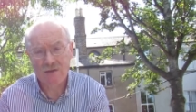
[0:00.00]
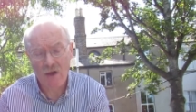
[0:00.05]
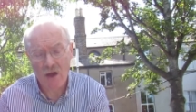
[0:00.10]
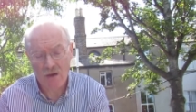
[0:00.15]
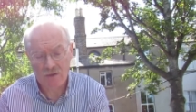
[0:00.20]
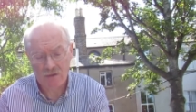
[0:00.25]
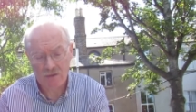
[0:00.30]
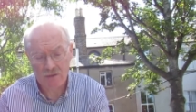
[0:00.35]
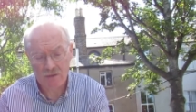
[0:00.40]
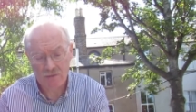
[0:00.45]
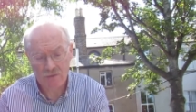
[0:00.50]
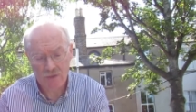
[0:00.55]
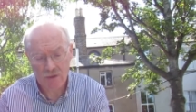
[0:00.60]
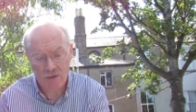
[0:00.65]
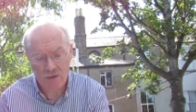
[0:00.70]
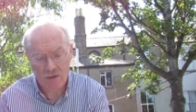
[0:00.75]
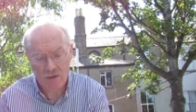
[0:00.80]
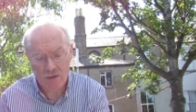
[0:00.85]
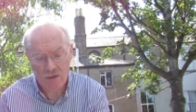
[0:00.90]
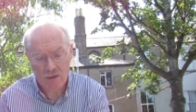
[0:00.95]
not.
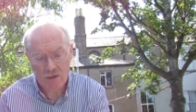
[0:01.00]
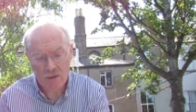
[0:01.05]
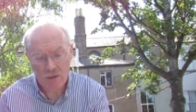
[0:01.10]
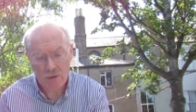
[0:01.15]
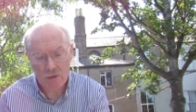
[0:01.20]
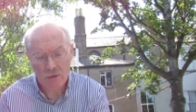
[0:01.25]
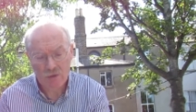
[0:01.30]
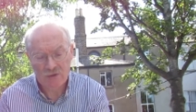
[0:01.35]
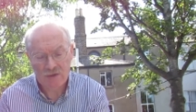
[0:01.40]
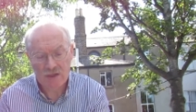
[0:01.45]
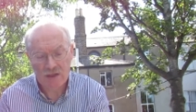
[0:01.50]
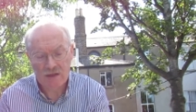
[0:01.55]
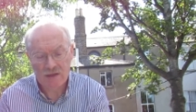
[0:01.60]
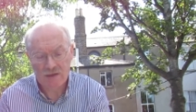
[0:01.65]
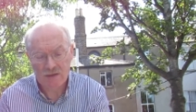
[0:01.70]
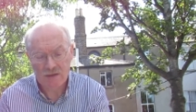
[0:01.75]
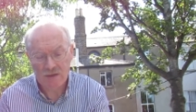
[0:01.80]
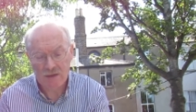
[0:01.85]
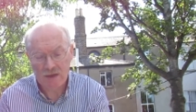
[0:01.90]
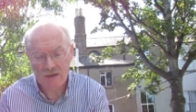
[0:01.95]
Lucy
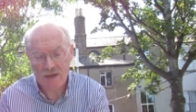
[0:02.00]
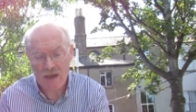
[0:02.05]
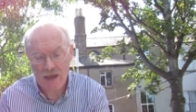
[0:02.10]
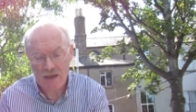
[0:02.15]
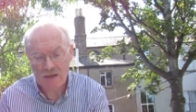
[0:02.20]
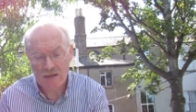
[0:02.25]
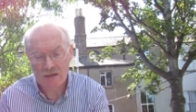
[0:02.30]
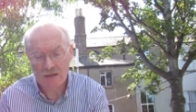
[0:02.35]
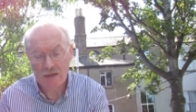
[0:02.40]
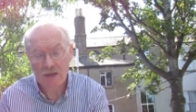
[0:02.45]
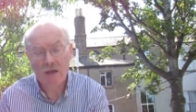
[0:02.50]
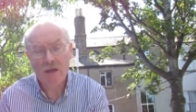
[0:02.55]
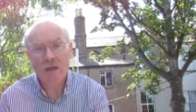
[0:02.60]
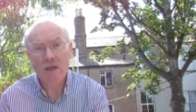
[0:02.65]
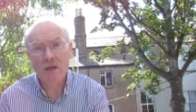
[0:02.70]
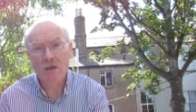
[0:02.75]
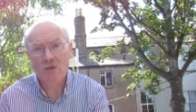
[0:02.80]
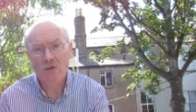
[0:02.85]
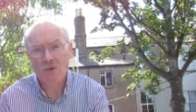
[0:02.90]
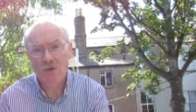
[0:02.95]
listened intently,
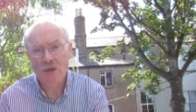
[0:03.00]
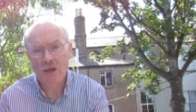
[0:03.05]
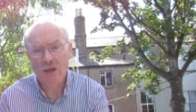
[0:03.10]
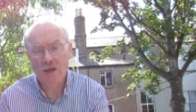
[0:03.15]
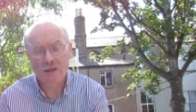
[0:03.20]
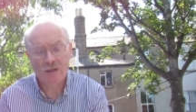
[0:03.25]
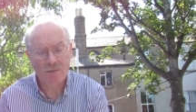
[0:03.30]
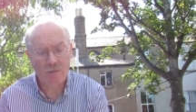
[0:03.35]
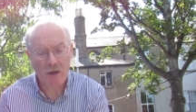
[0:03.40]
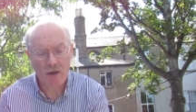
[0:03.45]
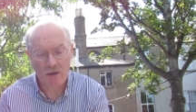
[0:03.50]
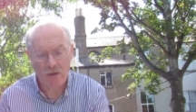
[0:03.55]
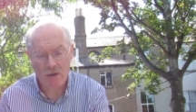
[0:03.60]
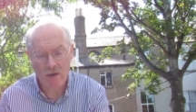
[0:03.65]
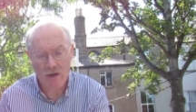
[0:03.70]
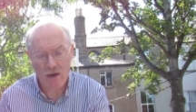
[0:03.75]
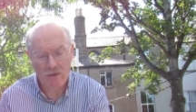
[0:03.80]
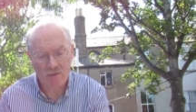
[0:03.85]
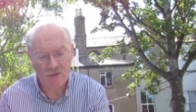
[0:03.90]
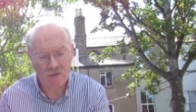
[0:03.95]
intrigued despite her
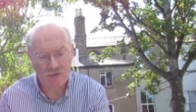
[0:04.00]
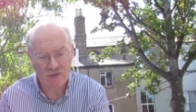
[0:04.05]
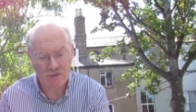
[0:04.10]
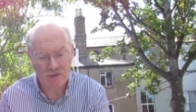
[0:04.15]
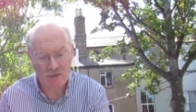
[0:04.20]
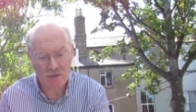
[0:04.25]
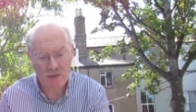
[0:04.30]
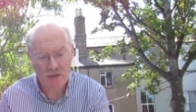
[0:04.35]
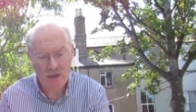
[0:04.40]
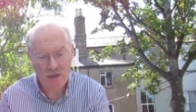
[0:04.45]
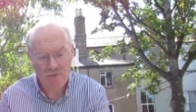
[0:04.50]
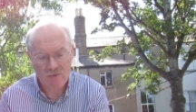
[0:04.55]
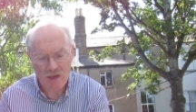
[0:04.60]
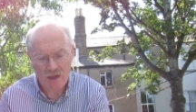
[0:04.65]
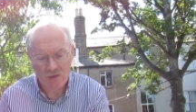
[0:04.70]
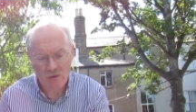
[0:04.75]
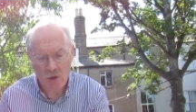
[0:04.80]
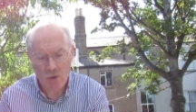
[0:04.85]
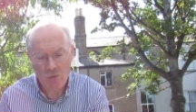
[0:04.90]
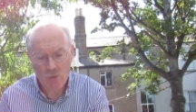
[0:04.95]
nervousness.
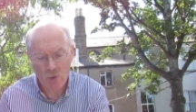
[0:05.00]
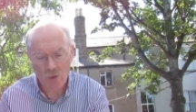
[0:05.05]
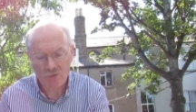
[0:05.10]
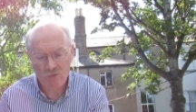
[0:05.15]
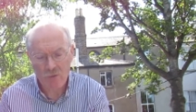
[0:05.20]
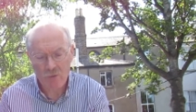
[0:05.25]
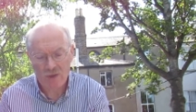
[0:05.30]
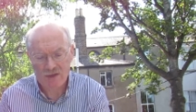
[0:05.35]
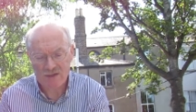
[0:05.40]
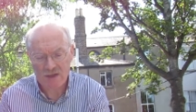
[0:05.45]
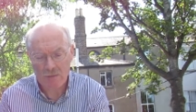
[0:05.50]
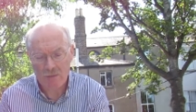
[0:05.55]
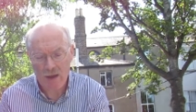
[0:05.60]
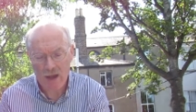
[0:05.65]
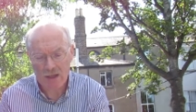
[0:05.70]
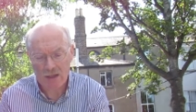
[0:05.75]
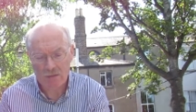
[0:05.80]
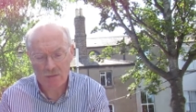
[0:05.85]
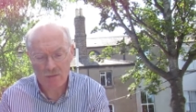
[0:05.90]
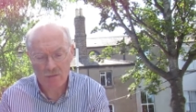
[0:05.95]
Then don't work for me, said
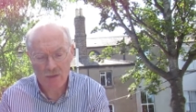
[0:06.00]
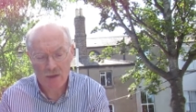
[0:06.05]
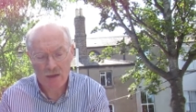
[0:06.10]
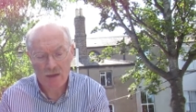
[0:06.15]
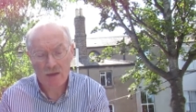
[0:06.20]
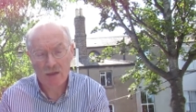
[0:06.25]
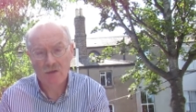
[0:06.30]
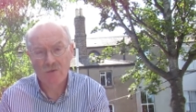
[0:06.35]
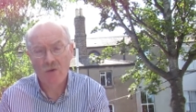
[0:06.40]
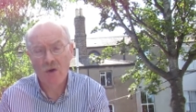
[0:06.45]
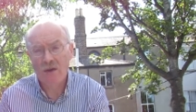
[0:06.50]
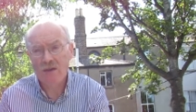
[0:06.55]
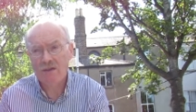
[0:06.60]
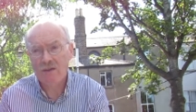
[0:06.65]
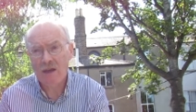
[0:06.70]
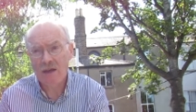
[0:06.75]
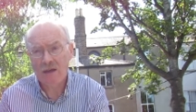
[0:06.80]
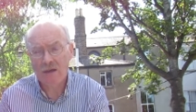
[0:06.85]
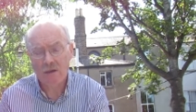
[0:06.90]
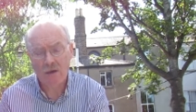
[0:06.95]
Packham, his voice
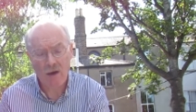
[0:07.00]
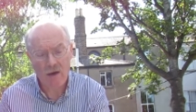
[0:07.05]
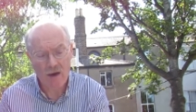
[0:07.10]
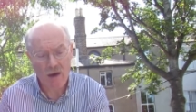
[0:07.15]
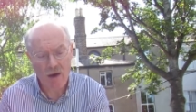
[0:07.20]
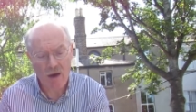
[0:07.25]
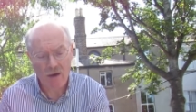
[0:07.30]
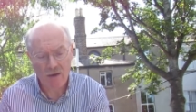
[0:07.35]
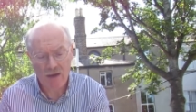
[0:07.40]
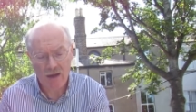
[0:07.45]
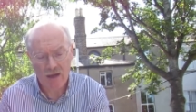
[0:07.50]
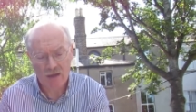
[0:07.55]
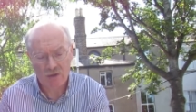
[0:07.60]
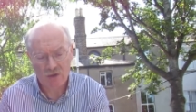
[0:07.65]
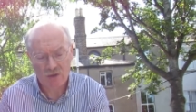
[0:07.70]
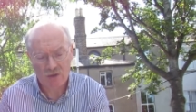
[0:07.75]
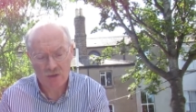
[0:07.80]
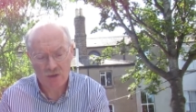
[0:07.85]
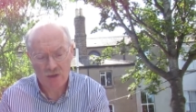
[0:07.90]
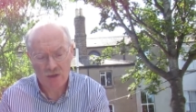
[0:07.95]
taking on a hard
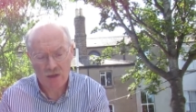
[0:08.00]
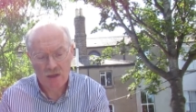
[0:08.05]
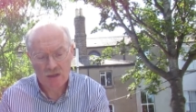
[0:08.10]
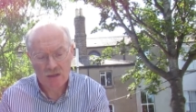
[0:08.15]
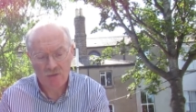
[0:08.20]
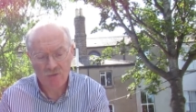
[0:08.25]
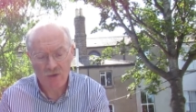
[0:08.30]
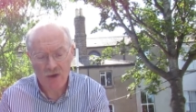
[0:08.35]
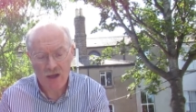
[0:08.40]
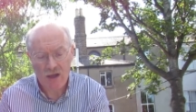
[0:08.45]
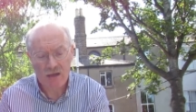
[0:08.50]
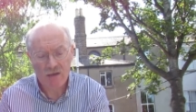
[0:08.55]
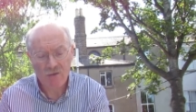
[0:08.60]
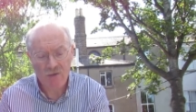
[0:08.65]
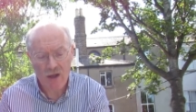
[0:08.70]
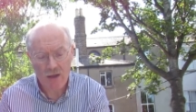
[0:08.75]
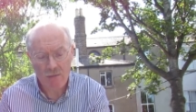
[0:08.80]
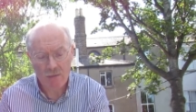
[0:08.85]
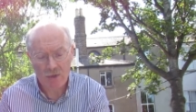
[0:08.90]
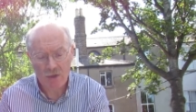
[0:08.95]
edge. The Varelli
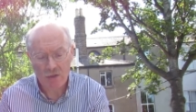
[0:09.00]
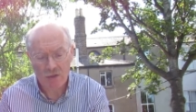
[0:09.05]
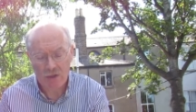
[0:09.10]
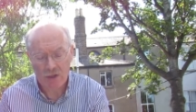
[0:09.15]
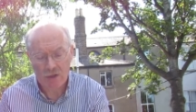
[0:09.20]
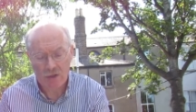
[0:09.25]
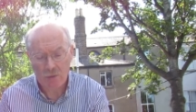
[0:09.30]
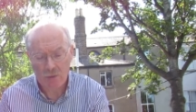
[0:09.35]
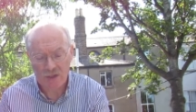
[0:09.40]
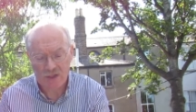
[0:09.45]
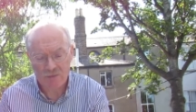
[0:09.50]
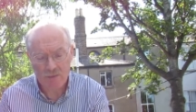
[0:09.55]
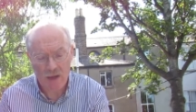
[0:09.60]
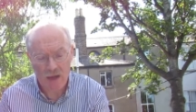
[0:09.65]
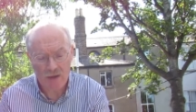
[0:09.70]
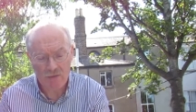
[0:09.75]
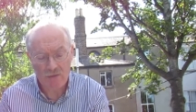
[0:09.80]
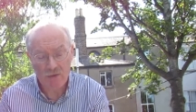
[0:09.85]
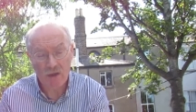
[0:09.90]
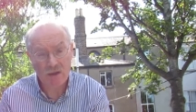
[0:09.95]
family are eager to
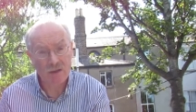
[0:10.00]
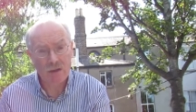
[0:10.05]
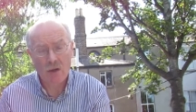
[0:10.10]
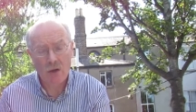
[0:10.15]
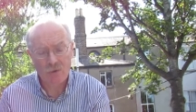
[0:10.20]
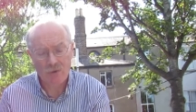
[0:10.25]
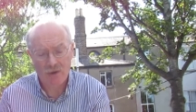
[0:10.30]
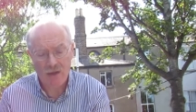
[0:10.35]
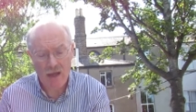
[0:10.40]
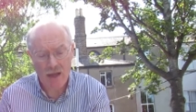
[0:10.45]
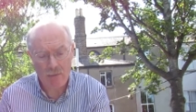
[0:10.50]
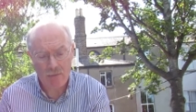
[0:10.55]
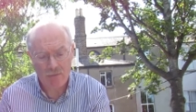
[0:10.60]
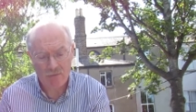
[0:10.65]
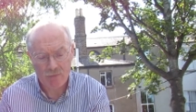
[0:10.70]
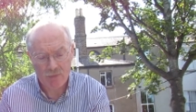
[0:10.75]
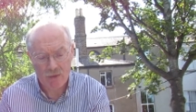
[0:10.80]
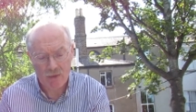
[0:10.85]
expand. I can go to them.